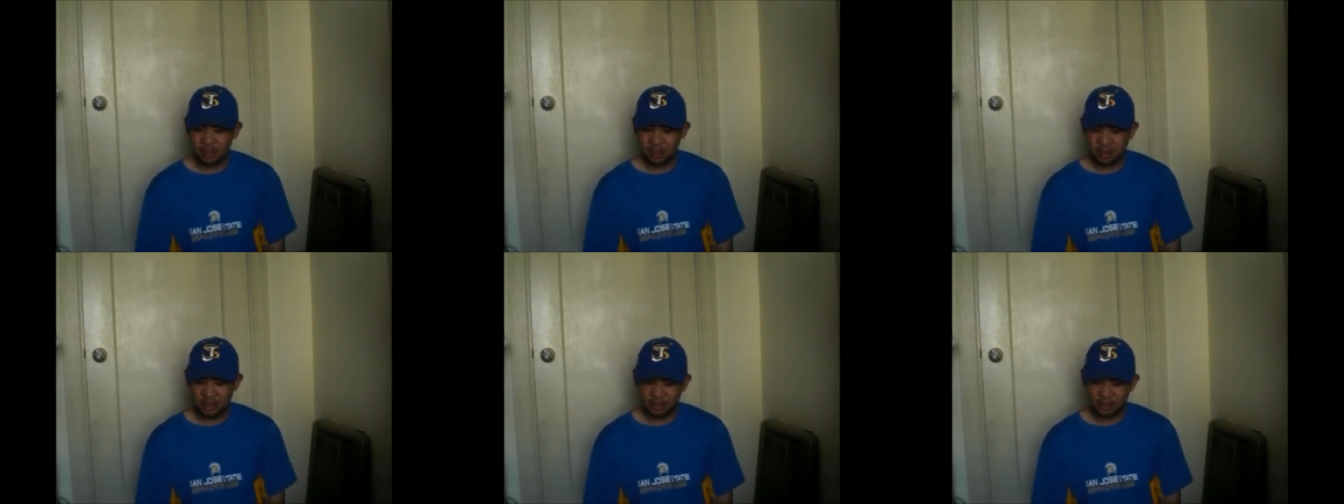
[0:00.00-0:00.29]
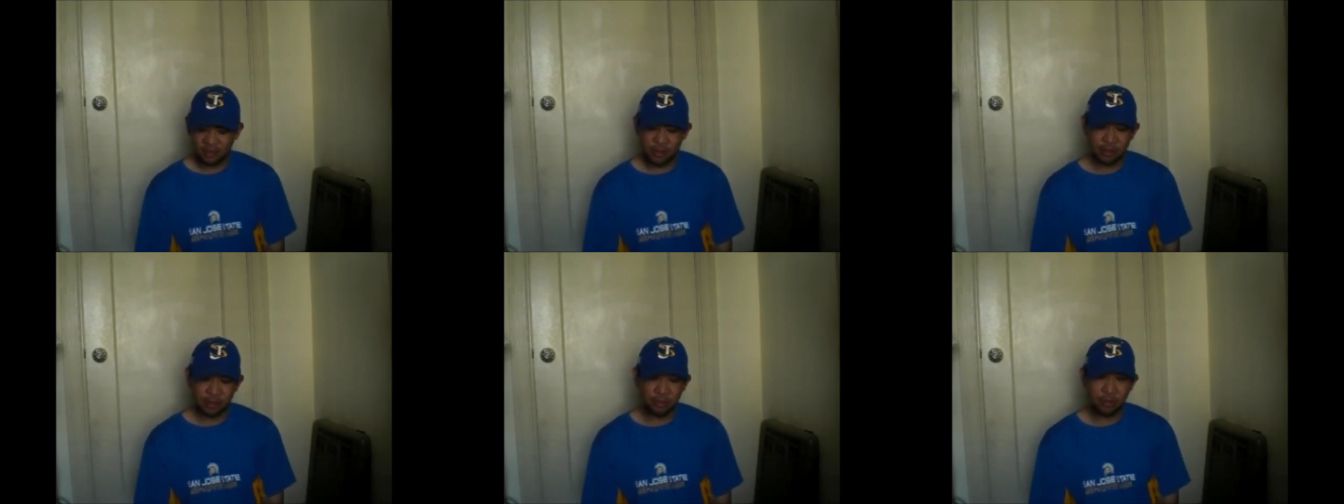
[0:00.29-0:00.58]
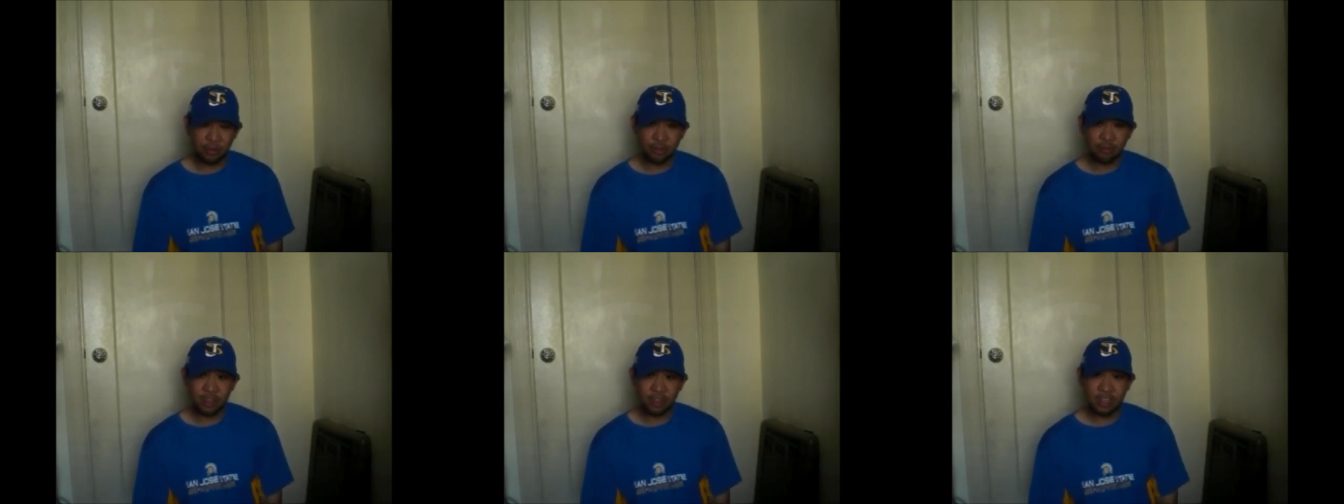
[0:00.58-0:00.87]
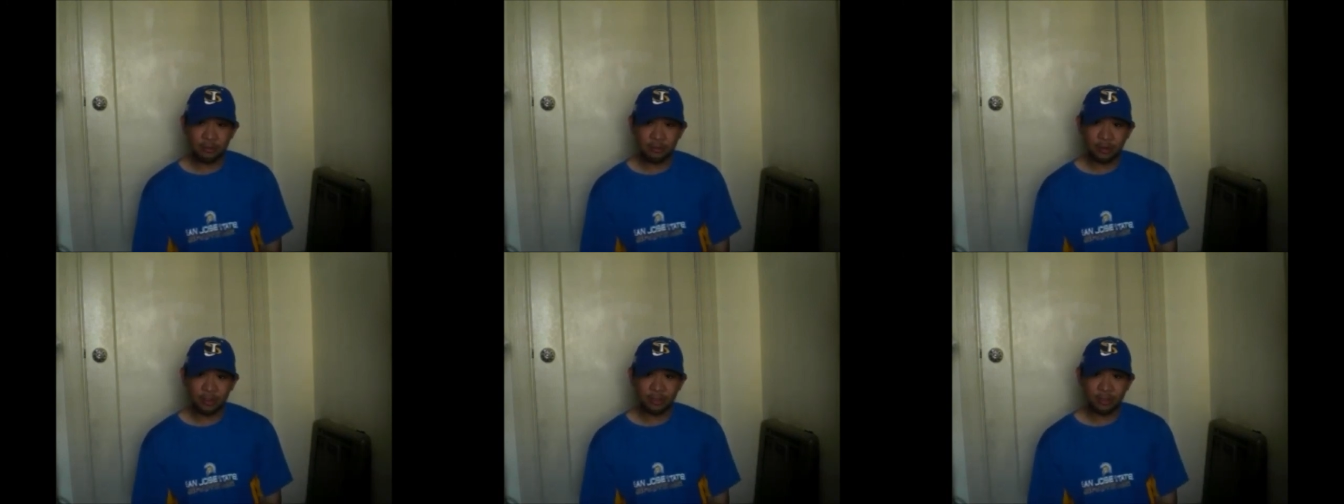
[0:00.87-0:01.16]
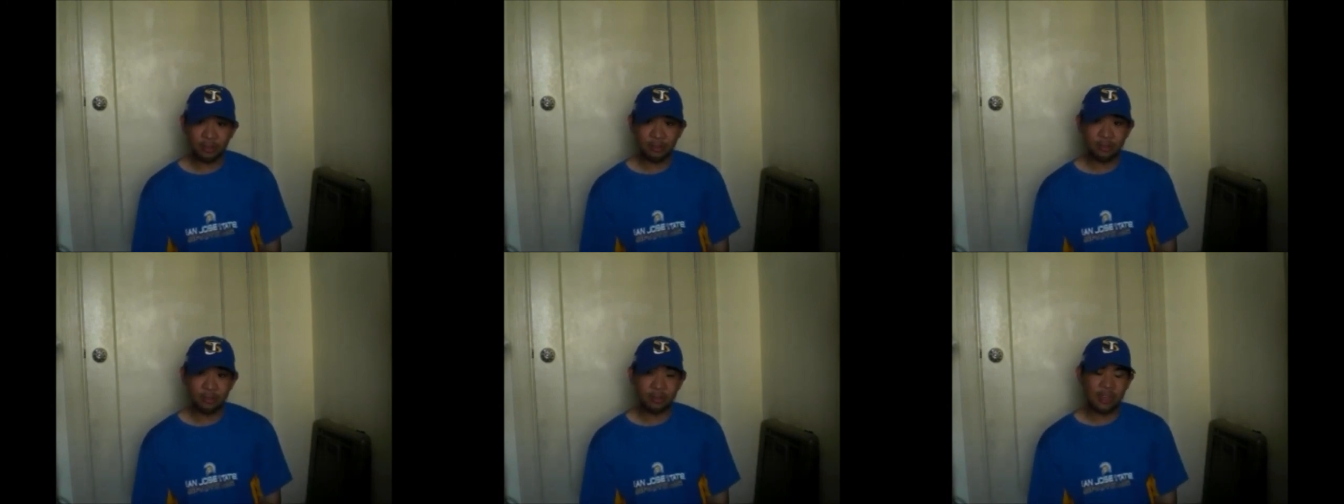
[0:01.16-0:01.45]
You have two newcomers
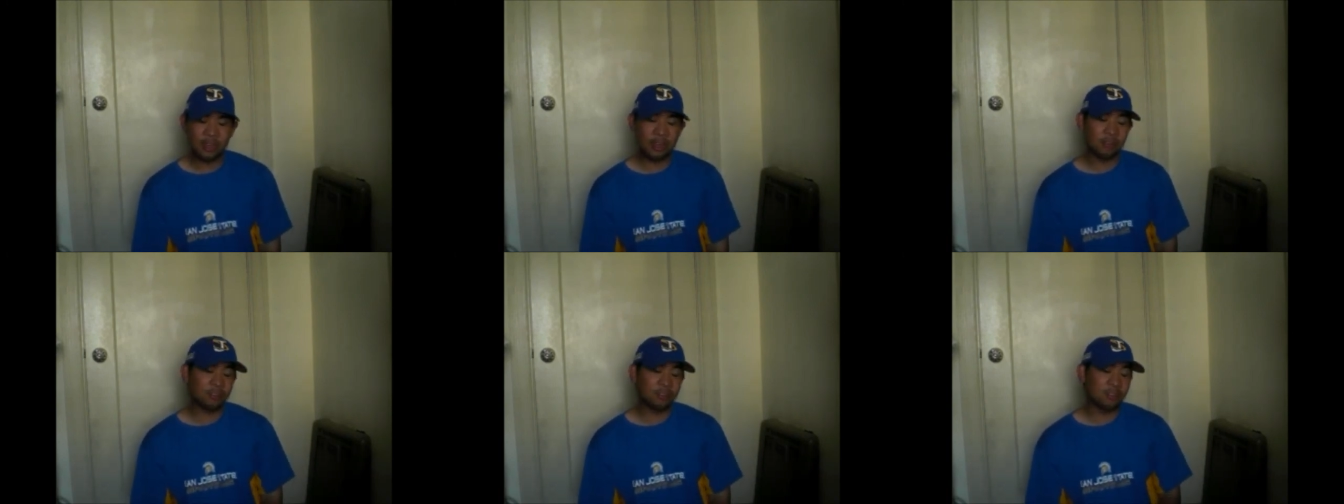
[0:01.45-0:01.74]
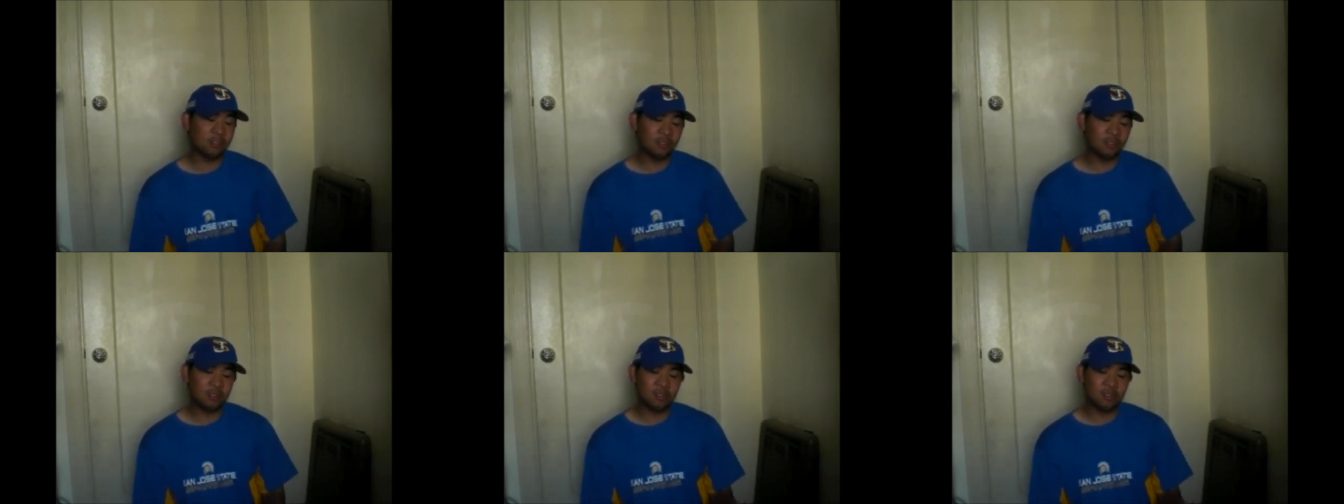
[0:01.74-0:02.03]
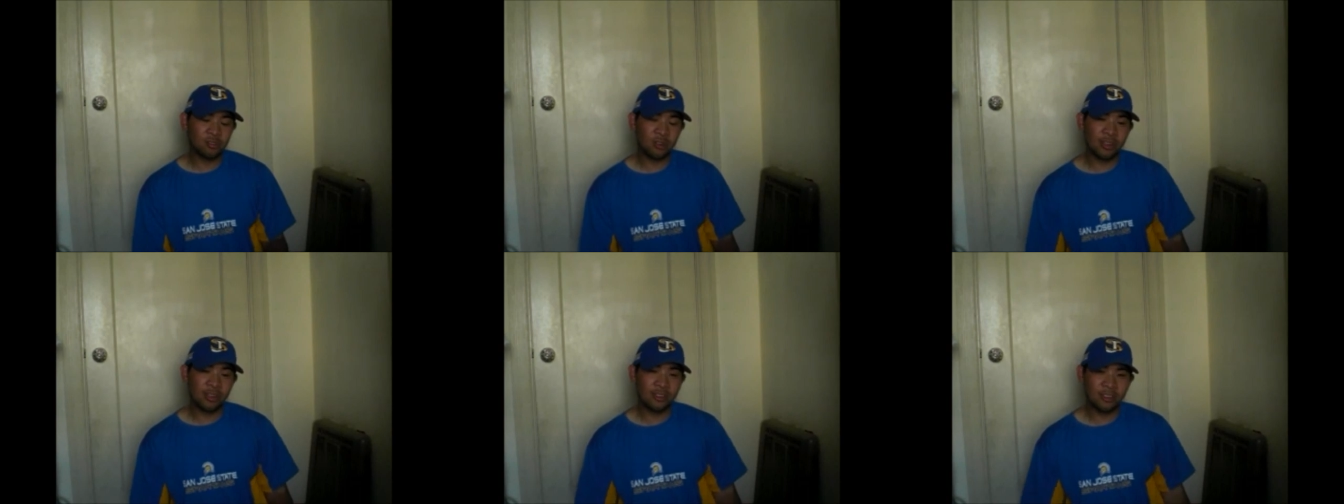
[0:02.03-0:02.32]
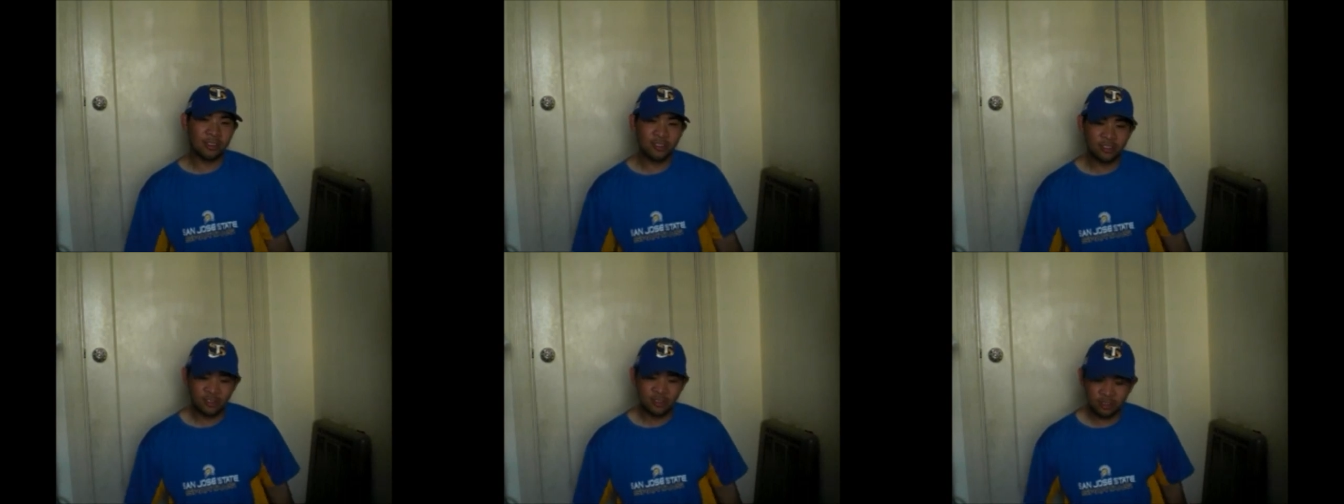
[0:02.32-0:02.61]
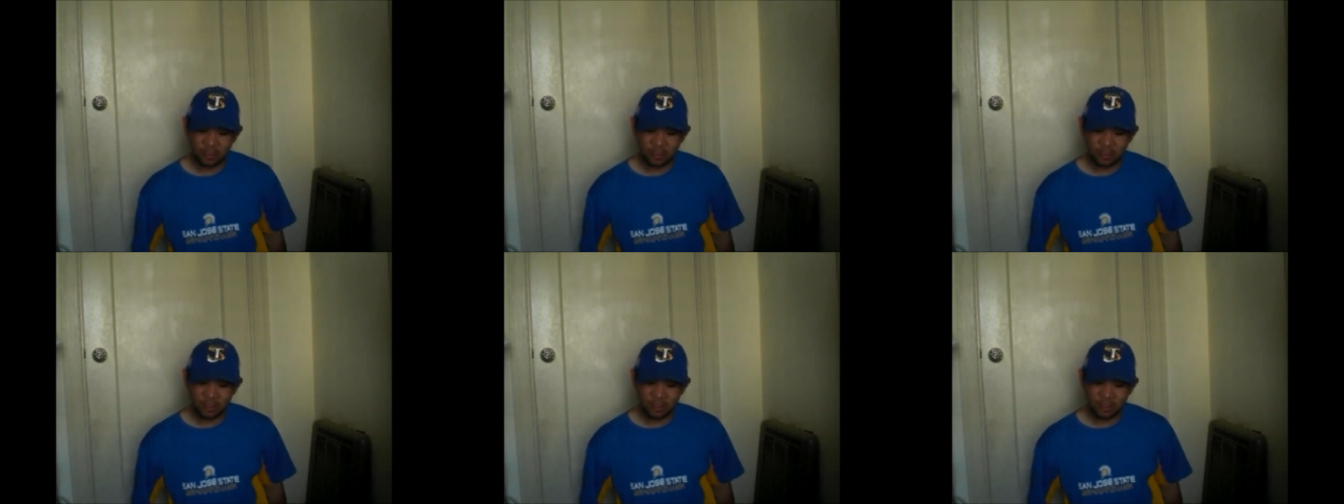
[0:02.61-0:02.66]
to, that are transitioned